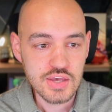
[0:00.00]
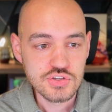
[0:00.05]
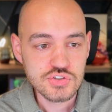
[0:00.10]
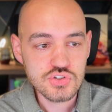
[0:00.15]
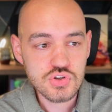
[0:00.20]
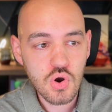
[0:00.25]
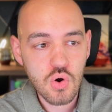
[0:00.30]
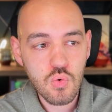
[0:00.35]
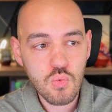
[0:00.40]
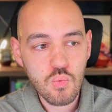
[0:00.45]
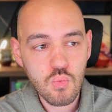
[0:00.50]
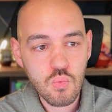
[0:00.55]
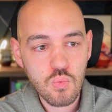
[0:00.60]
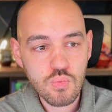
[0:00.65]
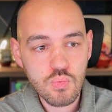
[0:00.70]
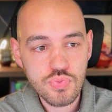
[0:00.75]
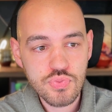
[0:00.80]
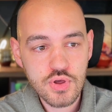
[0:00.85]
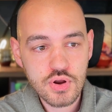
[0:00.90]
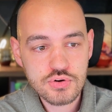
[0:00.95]
So
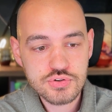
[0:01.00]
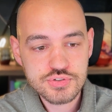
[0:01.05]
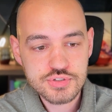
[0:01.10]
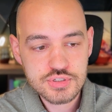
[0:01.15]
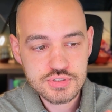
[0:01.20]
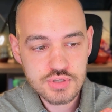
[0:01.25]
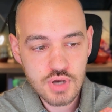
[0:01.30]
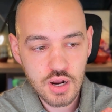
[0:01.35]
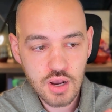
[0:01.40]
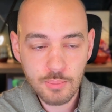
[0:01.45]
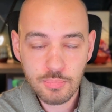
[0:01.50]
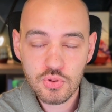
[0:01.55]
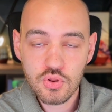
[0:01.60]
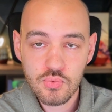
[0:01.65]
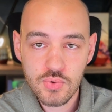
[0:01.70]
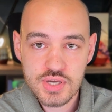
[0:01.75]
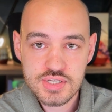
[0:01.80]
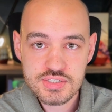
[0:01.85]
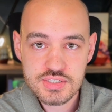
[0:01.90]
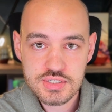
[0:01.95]
there's a couple of
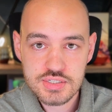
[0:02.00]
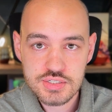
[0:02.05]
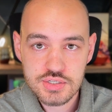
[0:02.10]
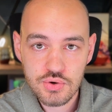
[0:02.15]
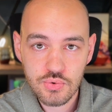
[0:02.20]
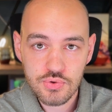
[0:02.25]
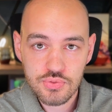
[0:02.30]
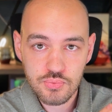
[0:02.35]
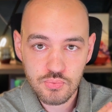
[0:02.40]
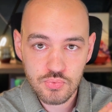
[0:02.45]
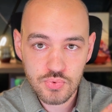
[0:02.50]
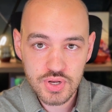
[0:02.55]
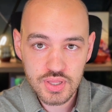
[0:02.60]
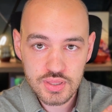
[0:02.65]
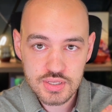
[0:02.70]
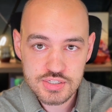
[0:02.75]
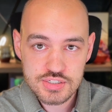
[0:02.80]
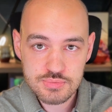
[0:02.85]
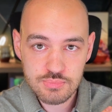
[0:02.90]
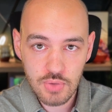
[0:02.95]
ways to deal with
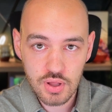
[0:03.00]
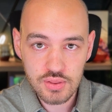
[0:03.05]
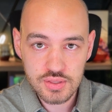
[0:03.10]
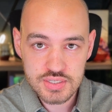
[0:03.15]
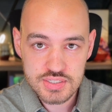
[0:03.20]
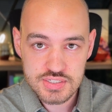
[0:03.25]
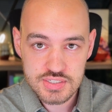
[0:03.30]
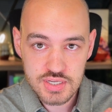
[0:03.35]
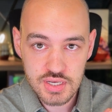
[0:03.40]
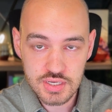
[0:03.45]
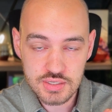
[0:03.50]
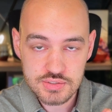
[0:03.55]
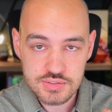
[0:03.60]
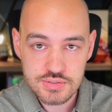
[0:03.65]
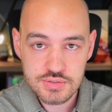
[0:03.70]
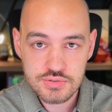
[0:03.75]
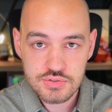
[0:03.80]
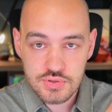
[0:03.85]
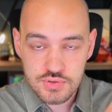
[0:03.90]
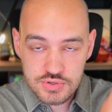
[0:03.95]
really small
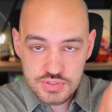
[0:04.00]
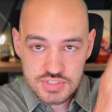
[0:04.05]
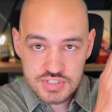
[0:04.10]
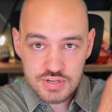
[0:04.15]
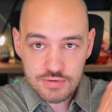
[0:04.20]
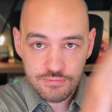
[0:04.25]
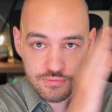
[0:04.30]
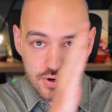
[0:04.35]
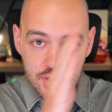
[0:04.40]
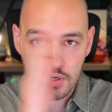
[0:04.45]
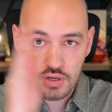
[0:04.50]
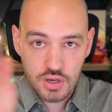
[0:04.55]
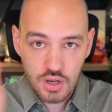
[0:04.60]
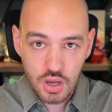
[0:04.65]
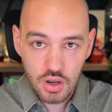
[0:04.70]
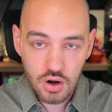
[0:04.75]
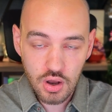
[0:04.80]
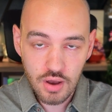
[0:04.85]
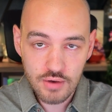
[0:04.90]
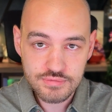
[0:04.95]
estates. So there's different
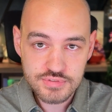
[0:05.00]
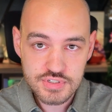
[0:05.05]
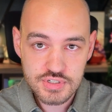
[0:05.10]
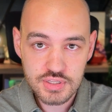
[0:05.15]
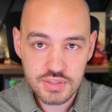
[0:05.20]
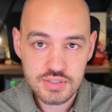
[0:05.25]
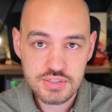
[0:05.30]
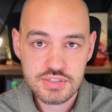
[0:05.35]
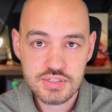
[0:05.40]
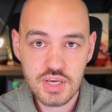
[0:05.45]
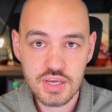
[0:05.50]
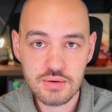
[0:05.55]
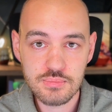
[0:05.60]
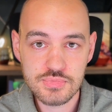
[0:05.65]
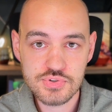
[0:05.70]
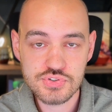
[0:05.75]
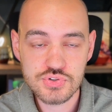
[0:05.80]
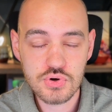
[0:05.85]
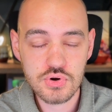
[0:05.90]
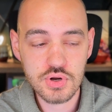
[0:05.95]
cutoffs in the state of
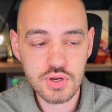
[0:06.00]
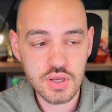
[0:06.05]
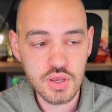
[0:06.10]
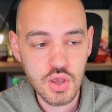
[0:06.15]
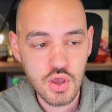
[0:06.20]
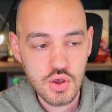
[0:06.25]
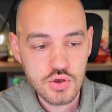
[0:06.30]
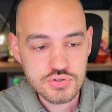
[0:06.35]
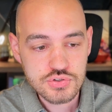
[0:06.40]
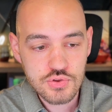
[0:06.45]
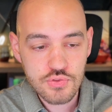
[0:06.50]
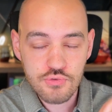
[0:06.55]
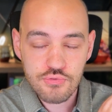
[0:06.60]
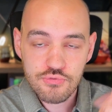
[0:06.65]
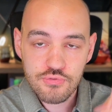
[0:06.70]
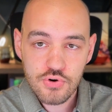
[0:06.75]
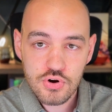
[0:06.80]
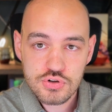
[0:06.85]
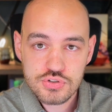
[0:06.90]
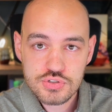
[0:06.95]
Missouri. So the
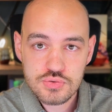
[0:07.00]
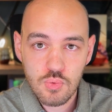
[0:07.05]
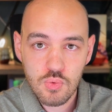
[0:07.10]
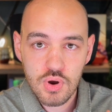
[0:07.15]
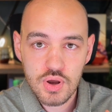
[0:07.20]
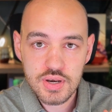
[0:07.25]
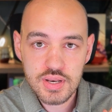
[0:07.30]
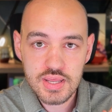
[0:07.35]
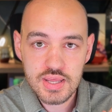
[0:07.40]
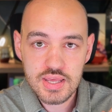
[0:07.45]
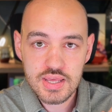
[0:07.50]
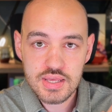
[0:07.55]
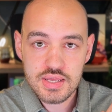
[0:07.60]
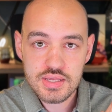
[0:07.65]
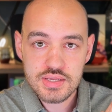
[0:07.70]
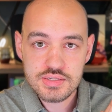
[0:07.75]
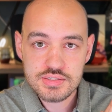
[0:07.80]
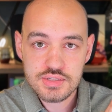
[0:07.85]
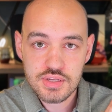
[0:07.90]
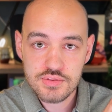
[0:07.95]
first one
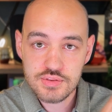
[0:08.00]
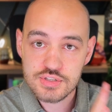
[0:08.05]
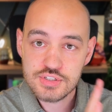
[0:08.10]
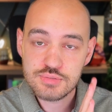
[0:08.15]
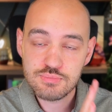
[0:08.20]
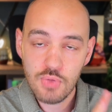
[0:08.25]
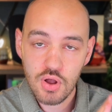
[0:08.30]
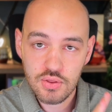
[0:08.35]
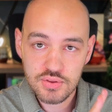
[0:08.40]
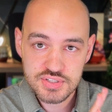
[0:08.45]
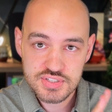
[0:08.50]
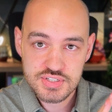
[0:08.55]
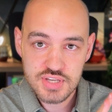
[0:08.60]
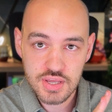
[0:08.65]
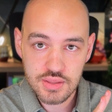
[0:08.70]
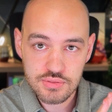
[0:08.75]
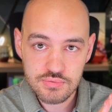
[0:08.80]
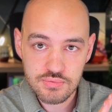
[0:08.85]
is the small estate